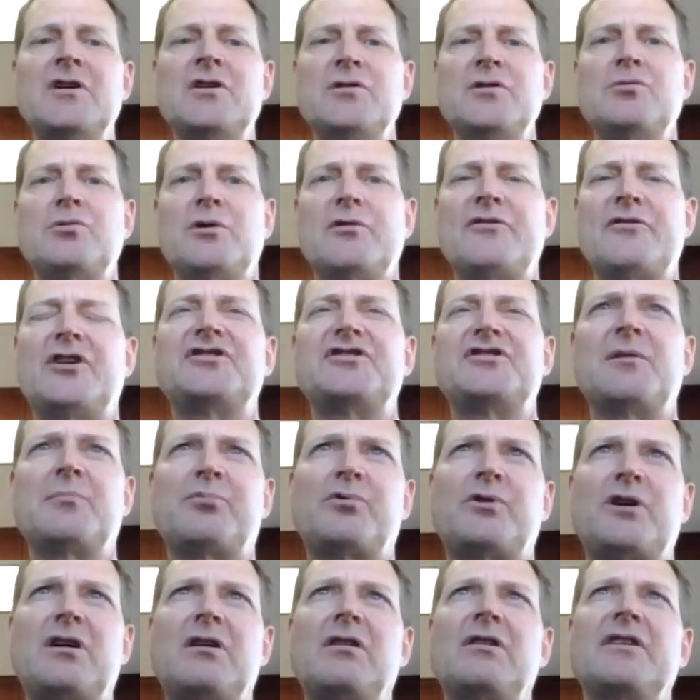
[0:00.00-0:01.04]
who are there
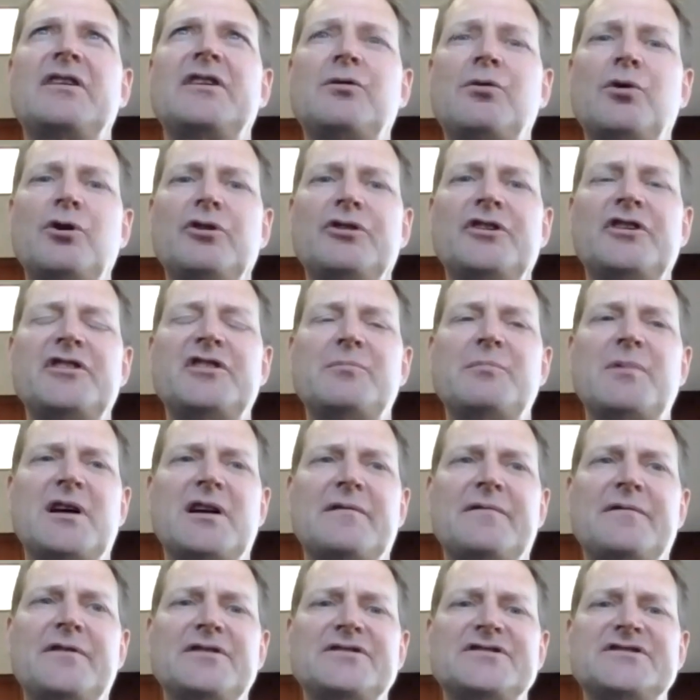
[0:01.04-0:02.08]
temporarily enrolled into
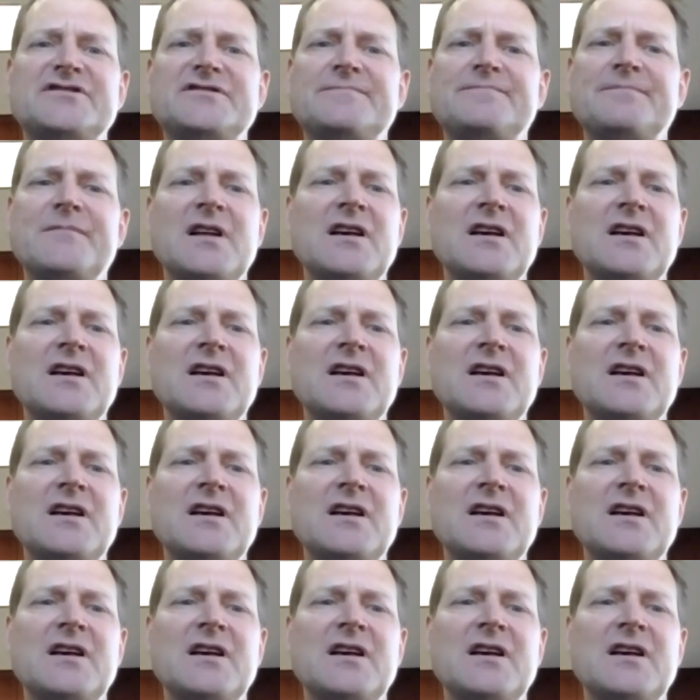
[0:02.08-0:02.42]
benefits.